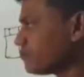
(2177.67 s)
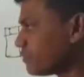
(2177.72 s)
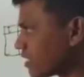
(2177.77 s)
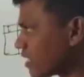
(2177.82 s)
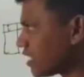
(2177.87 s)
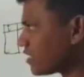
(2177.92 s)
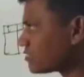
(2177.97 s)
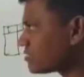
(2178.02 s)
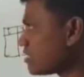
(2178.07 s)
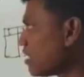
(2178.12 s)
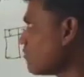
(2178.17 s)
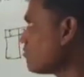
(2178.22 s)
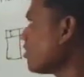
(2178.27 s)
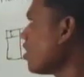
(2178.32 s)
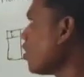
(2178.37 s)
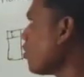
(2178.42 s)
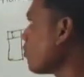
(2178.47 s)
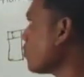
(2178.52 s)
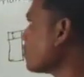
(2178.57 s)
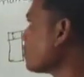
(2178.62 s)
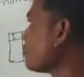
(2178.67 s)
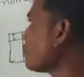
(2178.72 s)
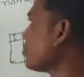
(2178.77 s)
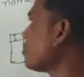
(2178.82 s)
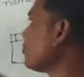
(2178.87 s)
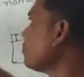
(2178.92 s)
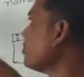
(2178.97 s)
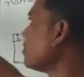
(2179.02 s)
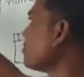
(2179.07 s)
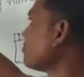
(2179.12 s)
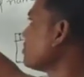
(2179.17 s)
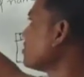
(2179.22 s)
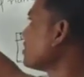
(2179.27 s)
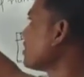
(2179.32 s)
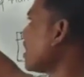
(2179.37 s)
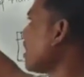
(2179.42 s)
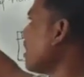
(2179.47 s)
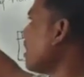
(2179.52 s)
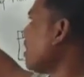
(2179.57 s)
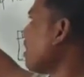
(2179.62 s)
because of we prove
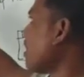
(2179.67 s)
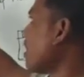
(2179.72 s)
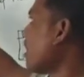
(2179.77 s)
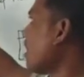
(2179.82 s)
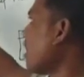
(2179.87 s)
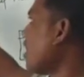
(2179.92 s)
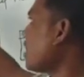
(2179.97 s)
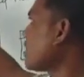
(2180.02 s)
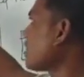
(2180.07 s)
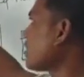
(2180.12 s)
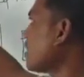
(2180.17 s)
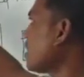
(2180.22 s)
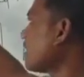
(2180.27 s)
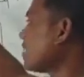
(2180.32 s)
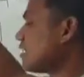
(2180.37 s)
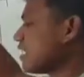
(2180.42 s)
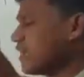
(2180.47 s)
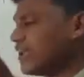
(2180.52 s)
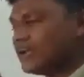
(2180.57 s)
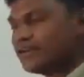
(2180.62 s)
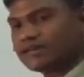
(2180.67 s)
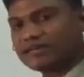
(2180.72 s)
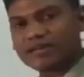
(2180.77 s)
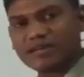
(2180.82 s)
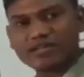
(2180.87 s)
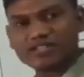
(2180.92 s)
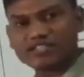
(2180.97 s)
between the R and L